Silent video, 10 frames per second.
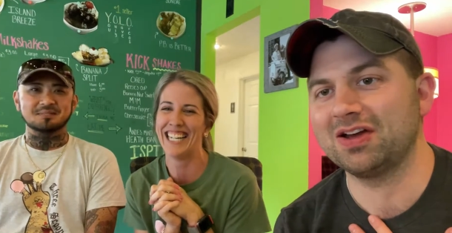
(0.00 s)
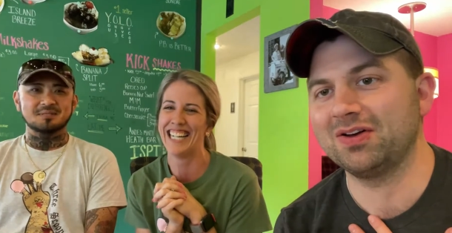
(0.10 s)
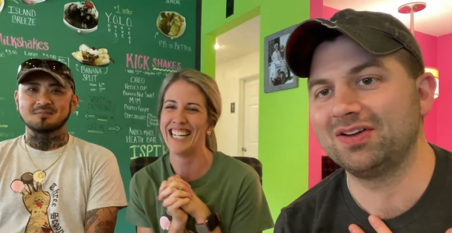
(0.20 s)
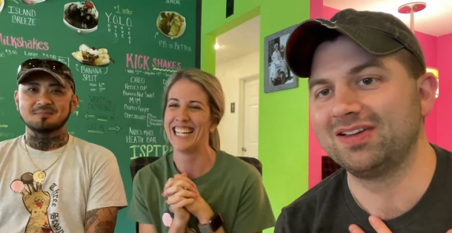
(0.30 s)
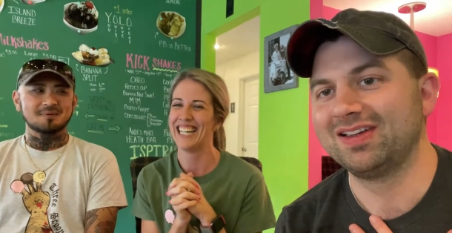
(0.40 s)

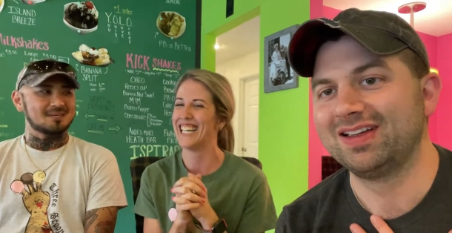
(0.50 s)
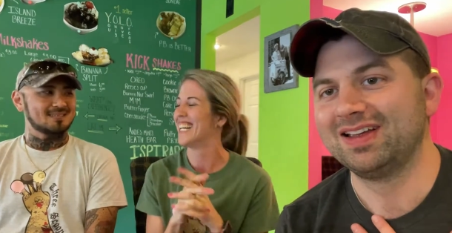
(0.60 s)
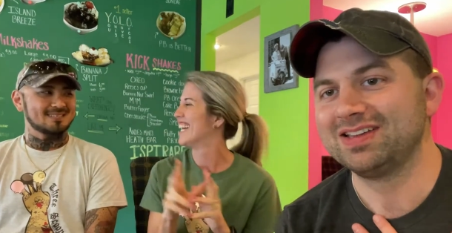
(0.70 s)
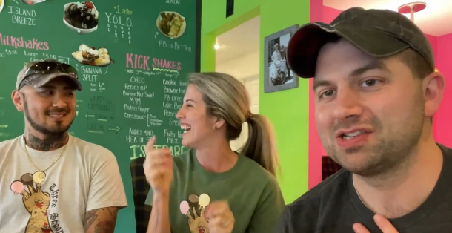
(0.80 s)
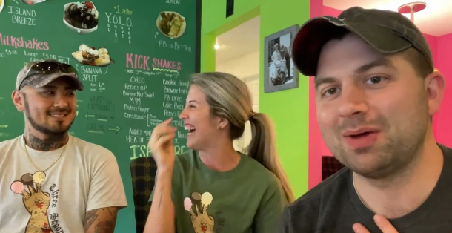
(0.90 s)

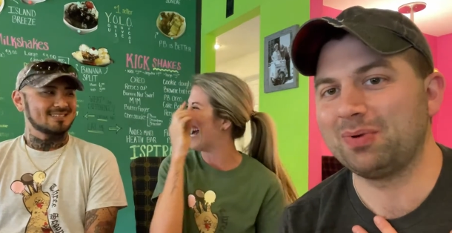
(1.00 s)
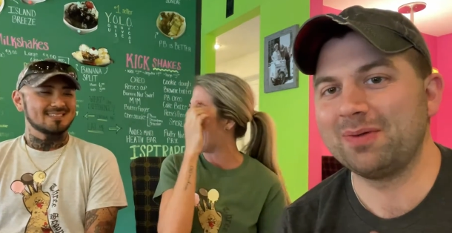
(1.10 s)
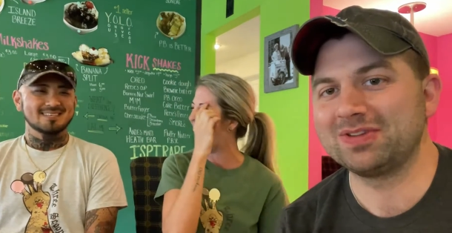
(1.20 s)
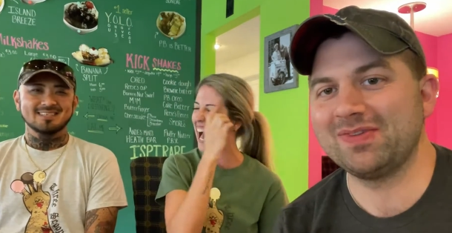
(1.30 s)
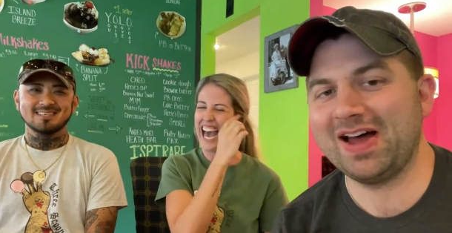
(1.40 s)
Speaker 1: that's so so I'm
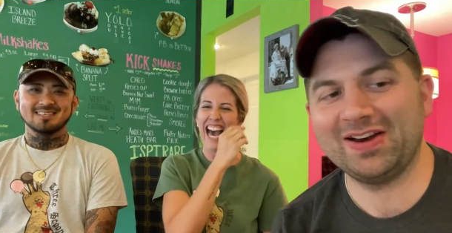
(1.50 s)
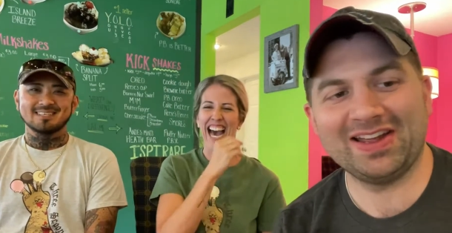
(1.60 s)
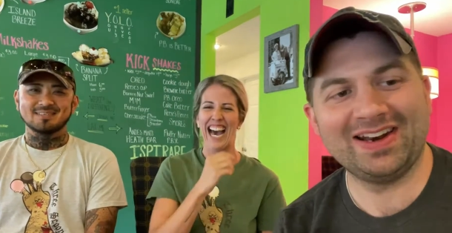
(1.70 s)
pumped about